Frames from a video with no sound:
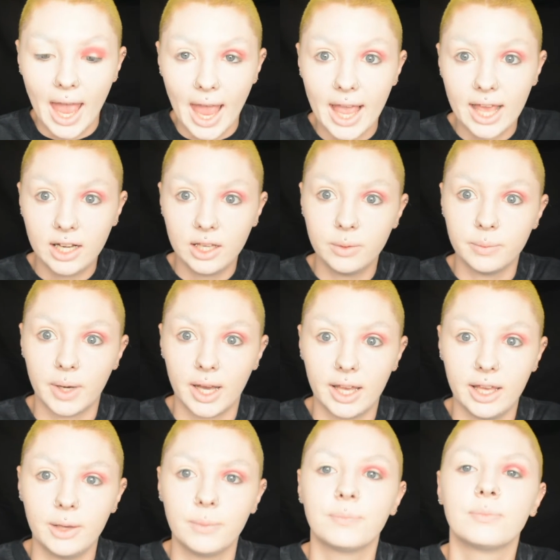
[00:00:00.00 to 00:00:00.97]

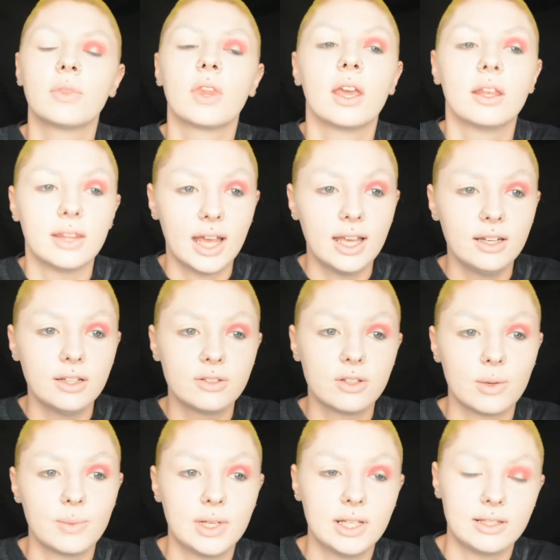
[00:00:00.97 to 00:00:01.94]
Anyway, they did
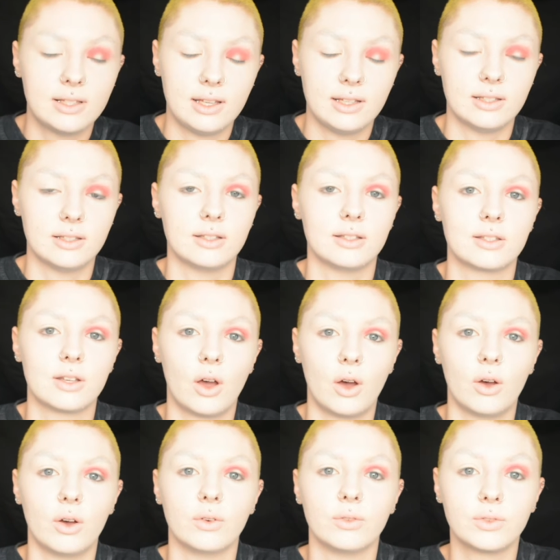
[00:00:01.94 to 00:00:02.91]
so many seasons
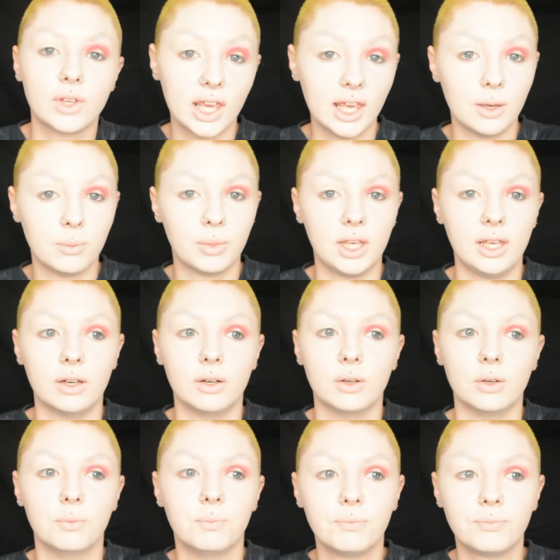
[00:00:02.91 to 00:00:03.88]
of Key and
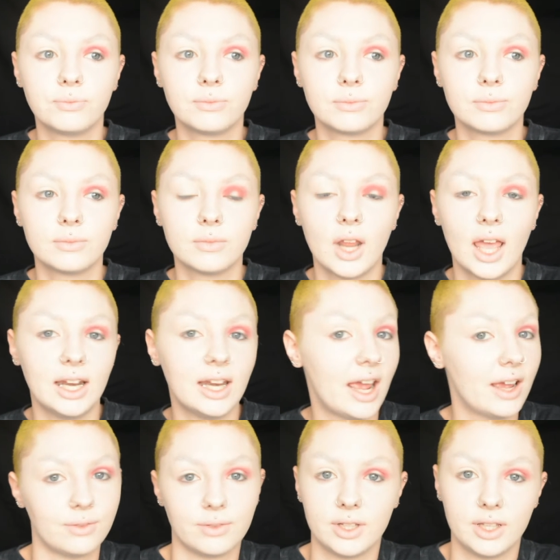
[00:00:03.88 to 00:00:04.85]
Peele and
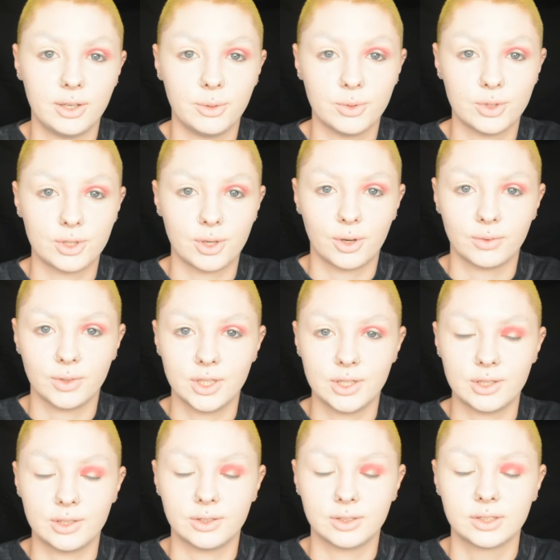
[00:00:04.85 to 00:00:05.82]
everything was so
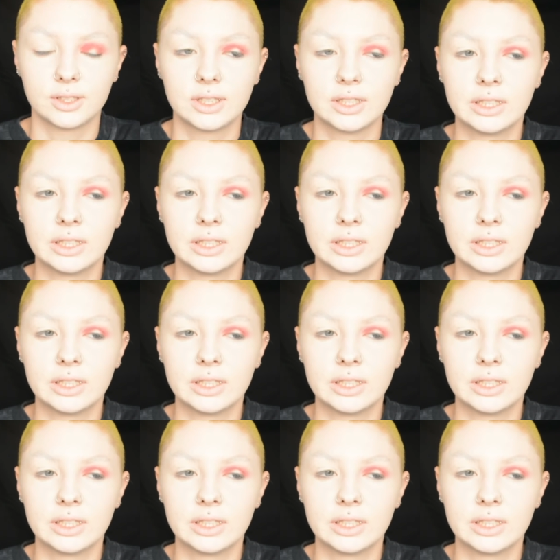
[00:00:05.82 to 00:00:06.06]
original.